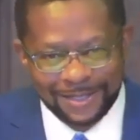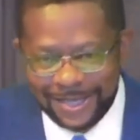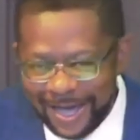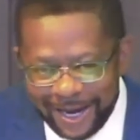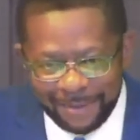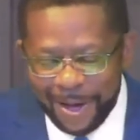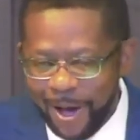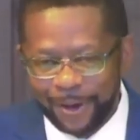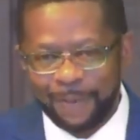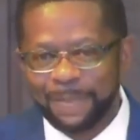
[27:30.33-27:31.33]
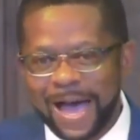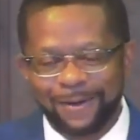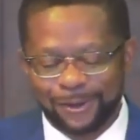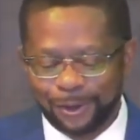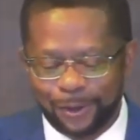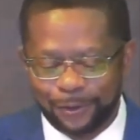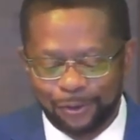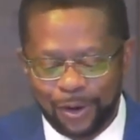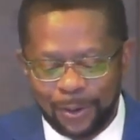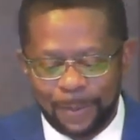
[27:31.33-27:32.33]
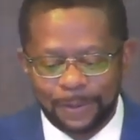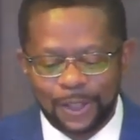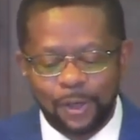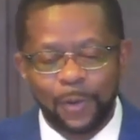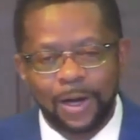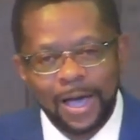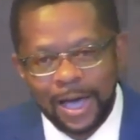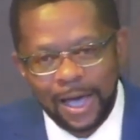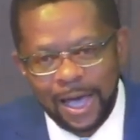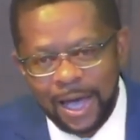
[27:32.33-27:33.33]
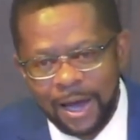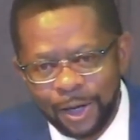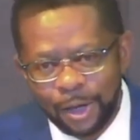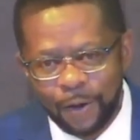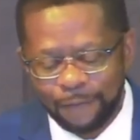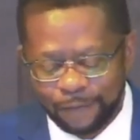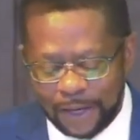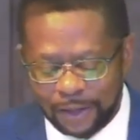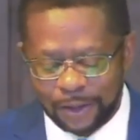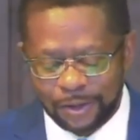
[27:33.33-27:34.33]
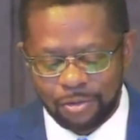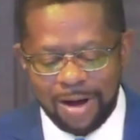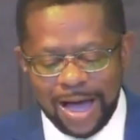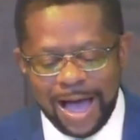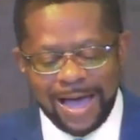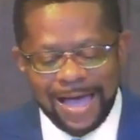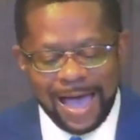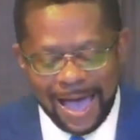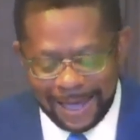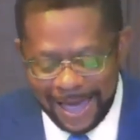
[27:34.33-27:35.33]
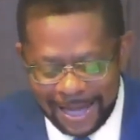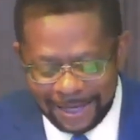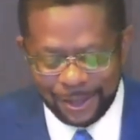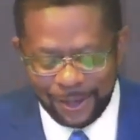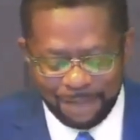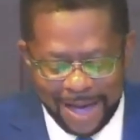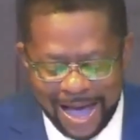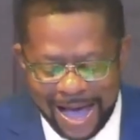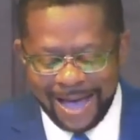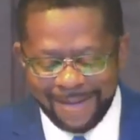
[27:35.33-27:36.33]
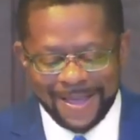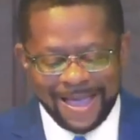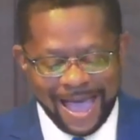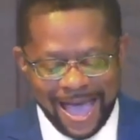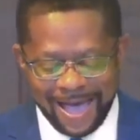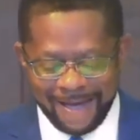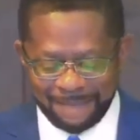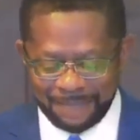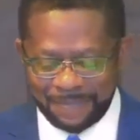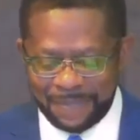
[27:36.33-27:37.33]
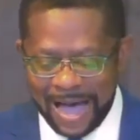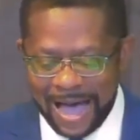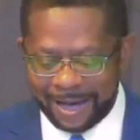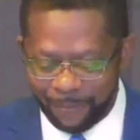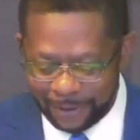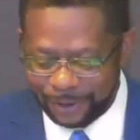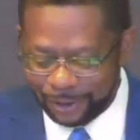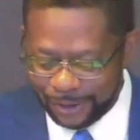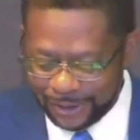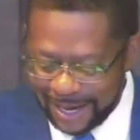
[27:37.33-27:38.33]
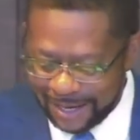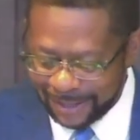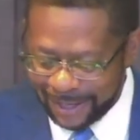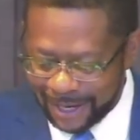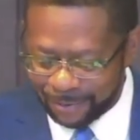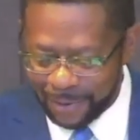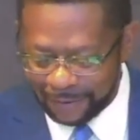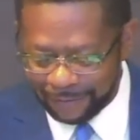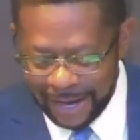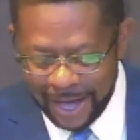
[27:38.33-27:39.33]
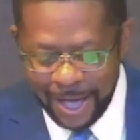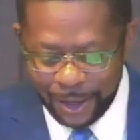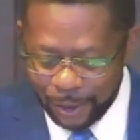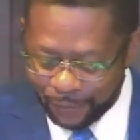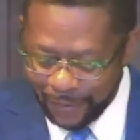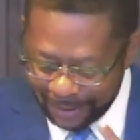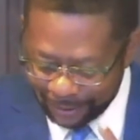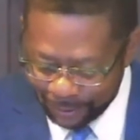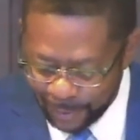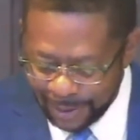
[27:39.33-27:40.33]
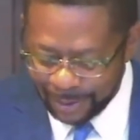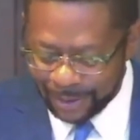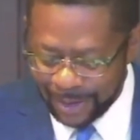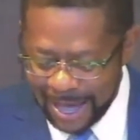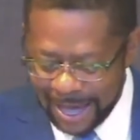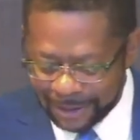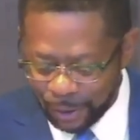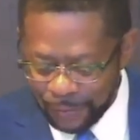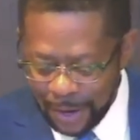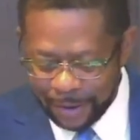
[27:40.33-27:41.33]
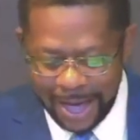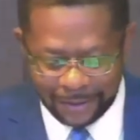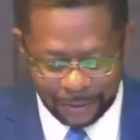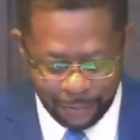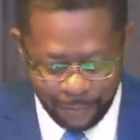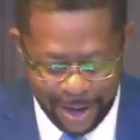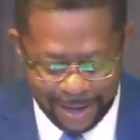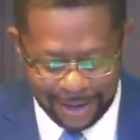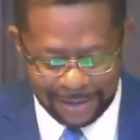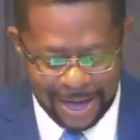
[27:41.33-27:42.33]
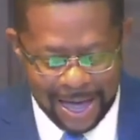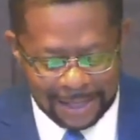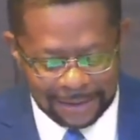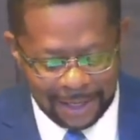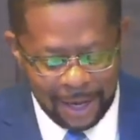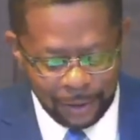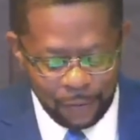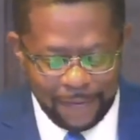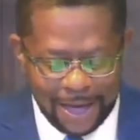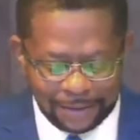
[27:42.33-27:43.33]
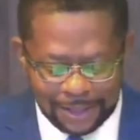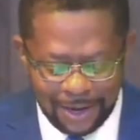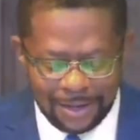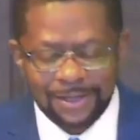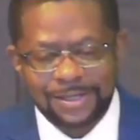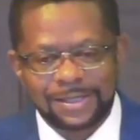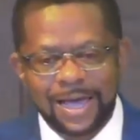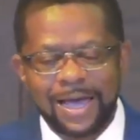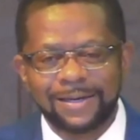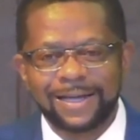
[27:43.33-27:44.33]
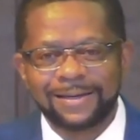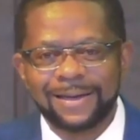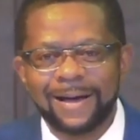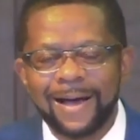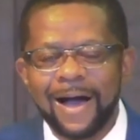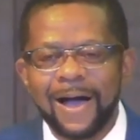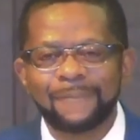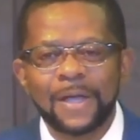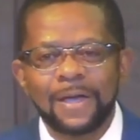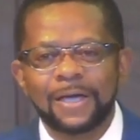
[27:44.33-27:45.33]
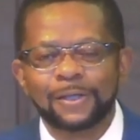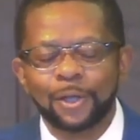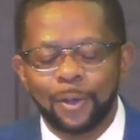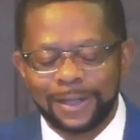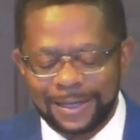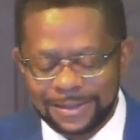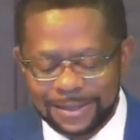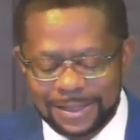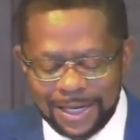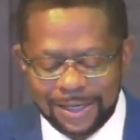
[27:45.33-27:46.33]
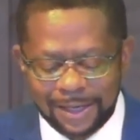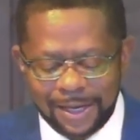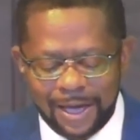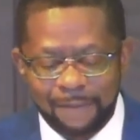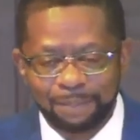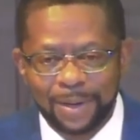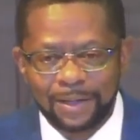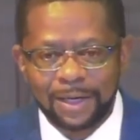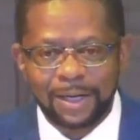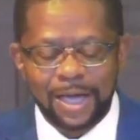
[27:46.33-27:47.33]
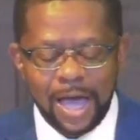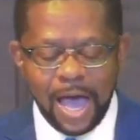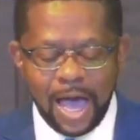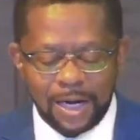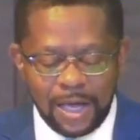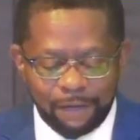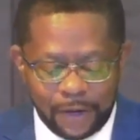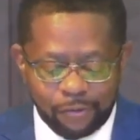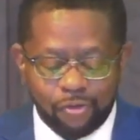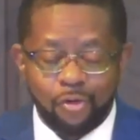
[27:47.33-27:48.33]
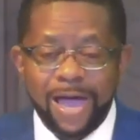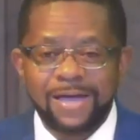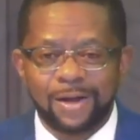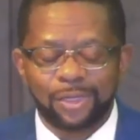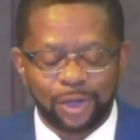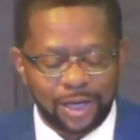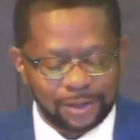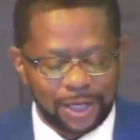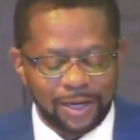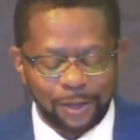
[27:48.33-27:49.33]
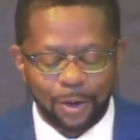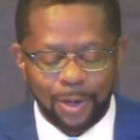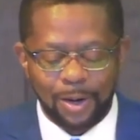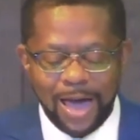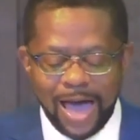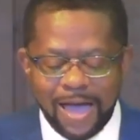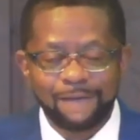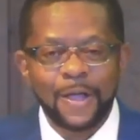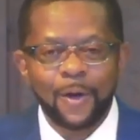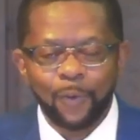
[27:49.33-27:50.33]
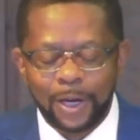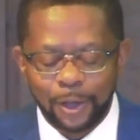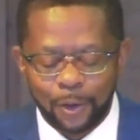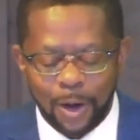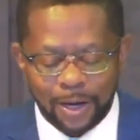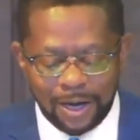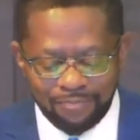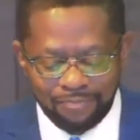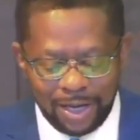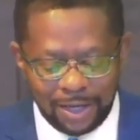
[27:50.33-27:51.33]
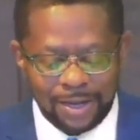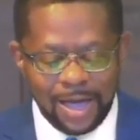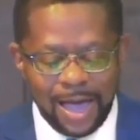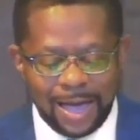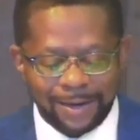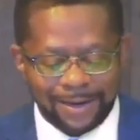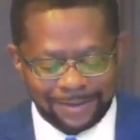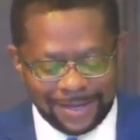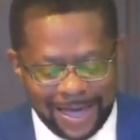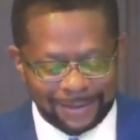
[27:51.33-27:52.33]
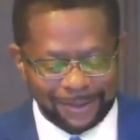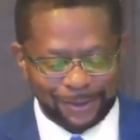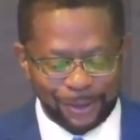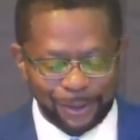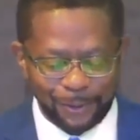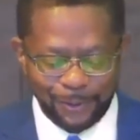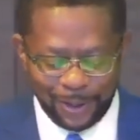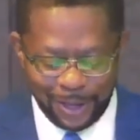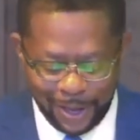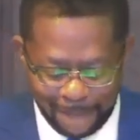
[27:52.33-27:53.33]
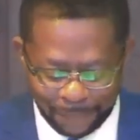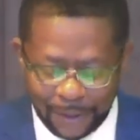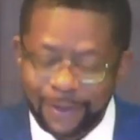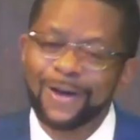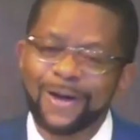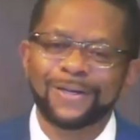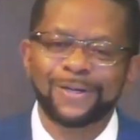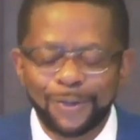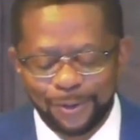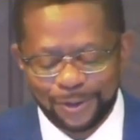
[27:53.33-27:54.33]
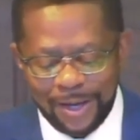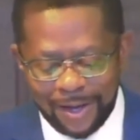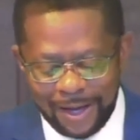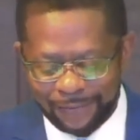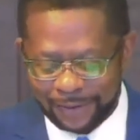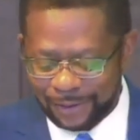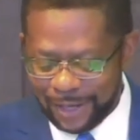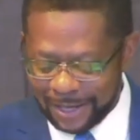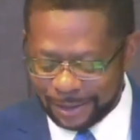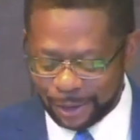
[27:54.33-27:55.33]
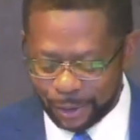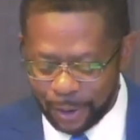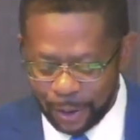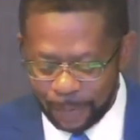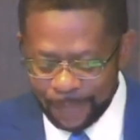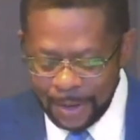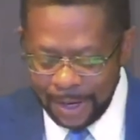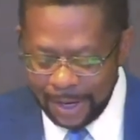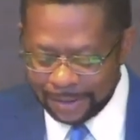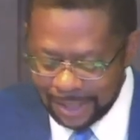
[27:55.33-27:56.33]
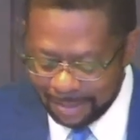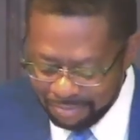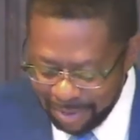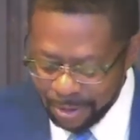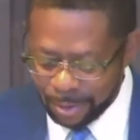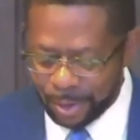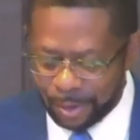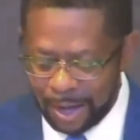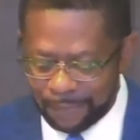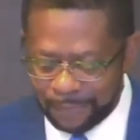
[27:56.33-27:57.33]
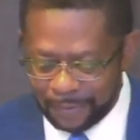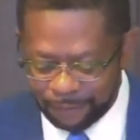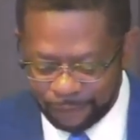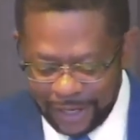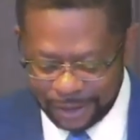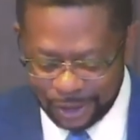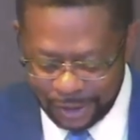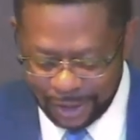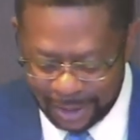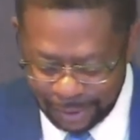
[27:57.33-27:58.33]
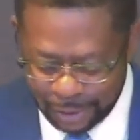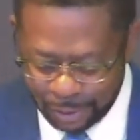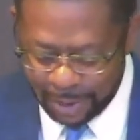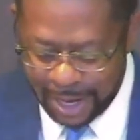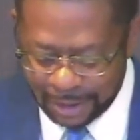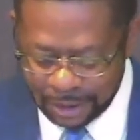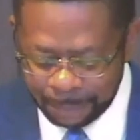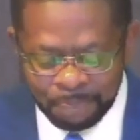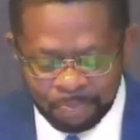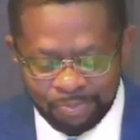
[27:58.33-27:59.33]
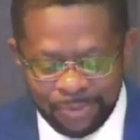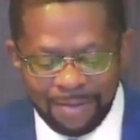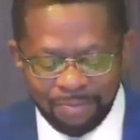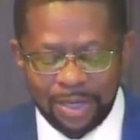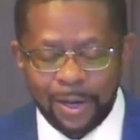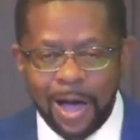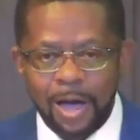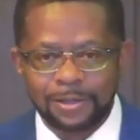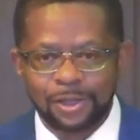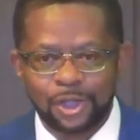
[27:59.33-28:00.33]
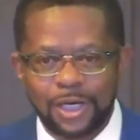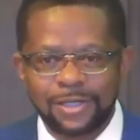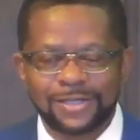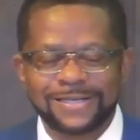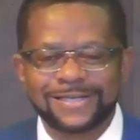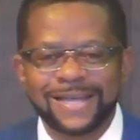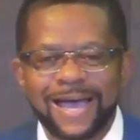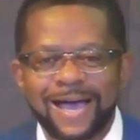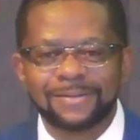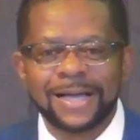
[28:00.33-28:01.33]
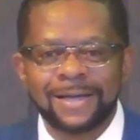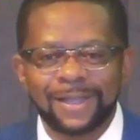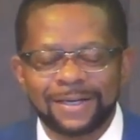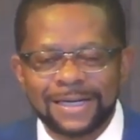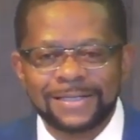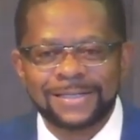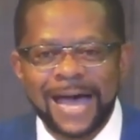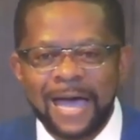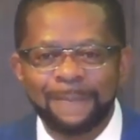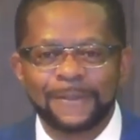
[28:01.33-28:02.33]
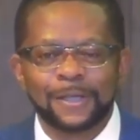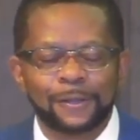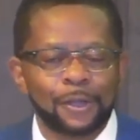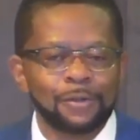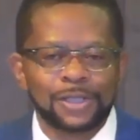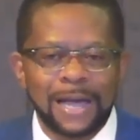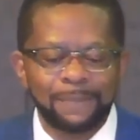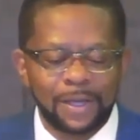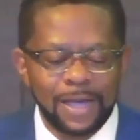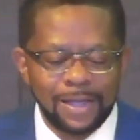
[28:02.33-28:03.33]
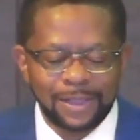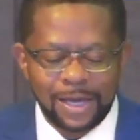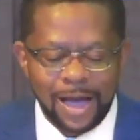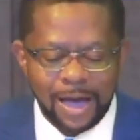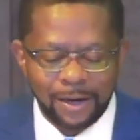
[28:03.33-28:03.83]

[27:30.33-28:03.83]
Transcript: Tell him all about your troubles. He will hear your faintest cry and answer by and by. What you saying again, Reverend? Now, you've got to realize, you've got to recognize, and you've got to understand that God is doing exceedingly abundantly and even greater things in your life when you are committed and connected to him. The good news of the text, y'all, is the miracle of the fish comes to us not because Jesus tells the disciples to do something they aren't